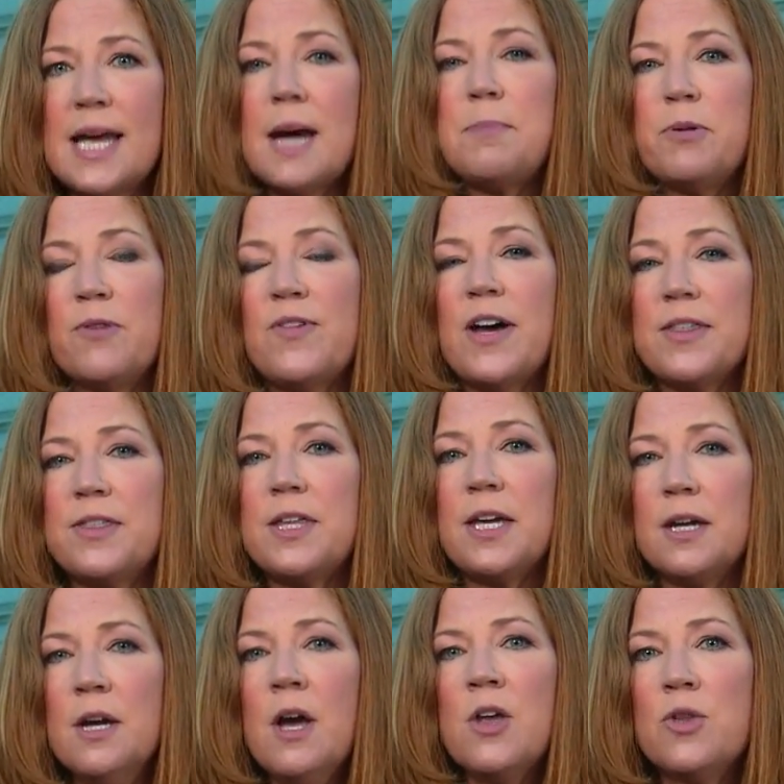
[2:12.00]
example of, I
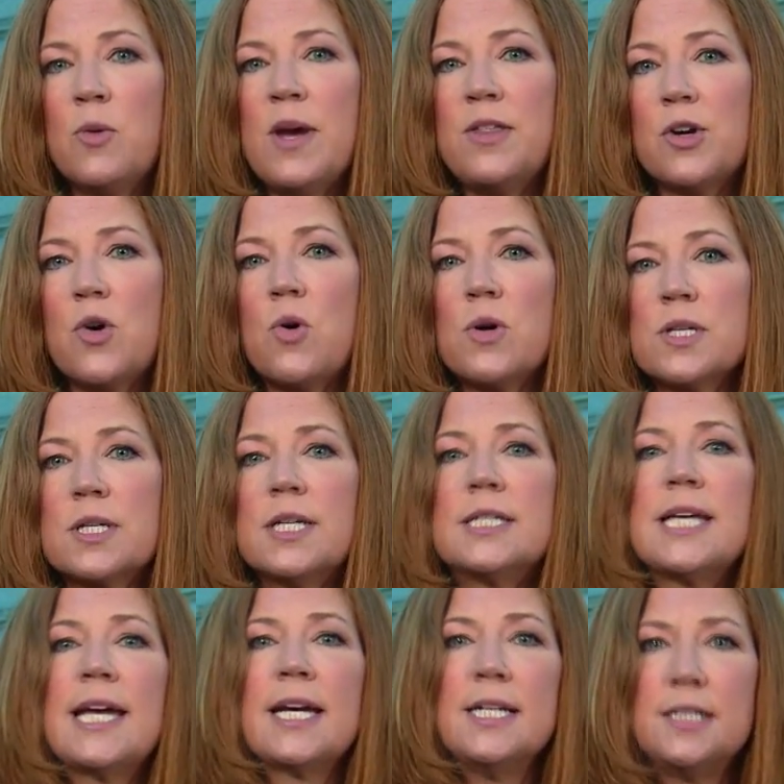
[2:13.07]
think, the way the court's
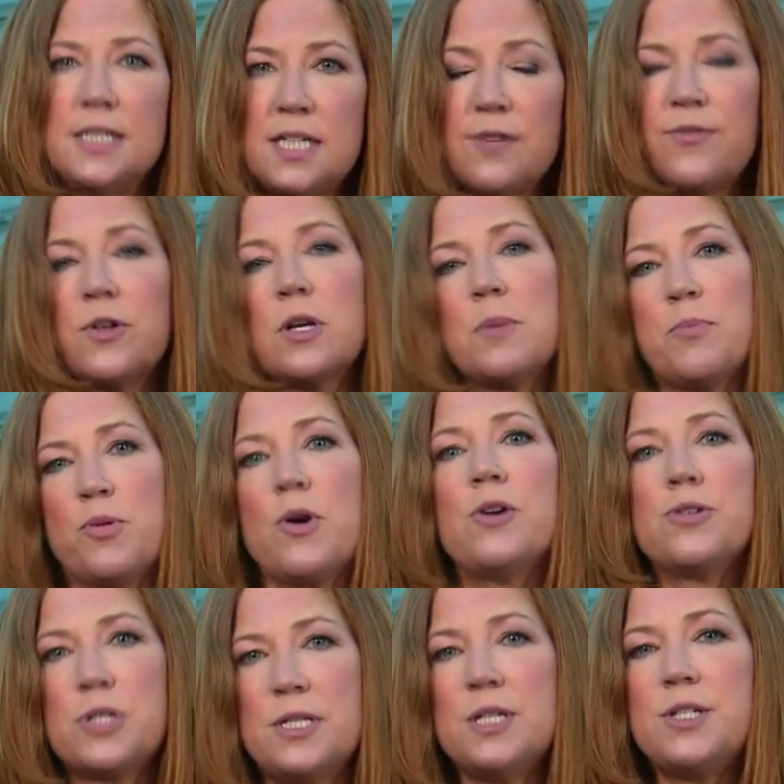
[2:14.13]
going to take a different
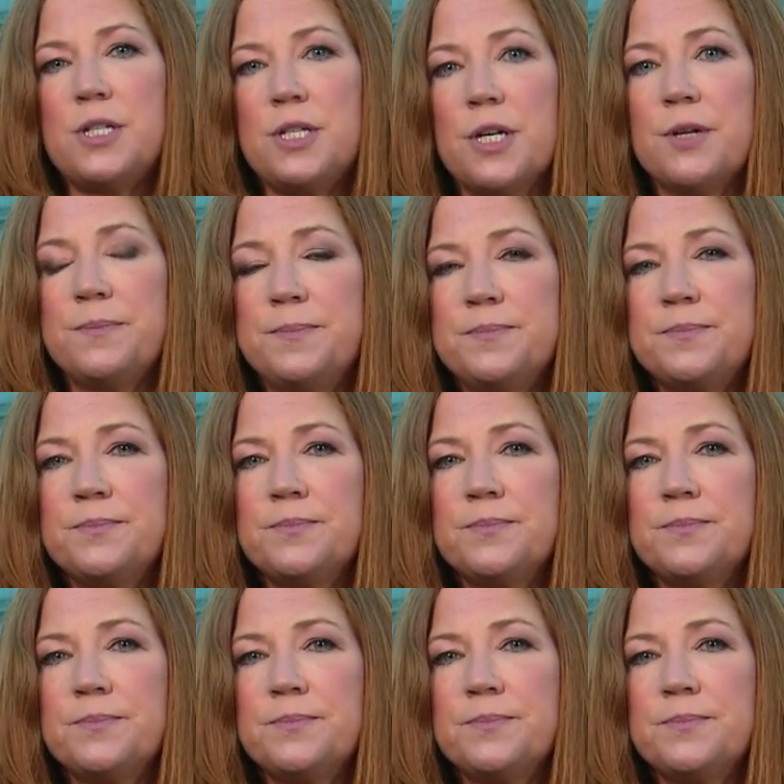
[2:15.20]
approach this year.